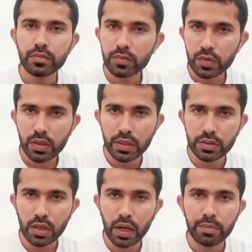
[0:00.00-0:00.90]
who
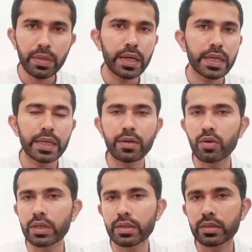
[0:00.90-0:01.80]
dressed all black and
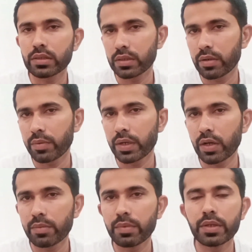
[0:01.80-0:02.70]
had no interest in
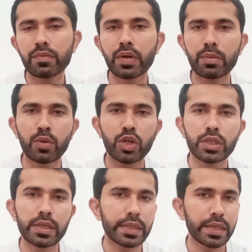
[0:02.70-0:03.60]
employment or
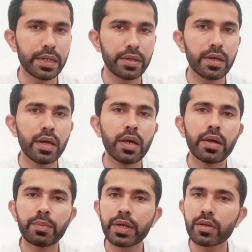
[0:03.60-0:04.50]
monetary gain,
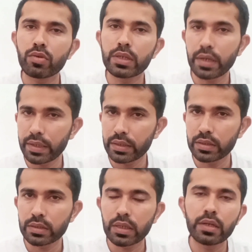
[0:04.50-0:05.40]
included
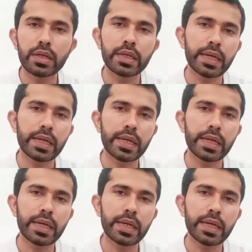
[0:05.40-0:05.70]
writers like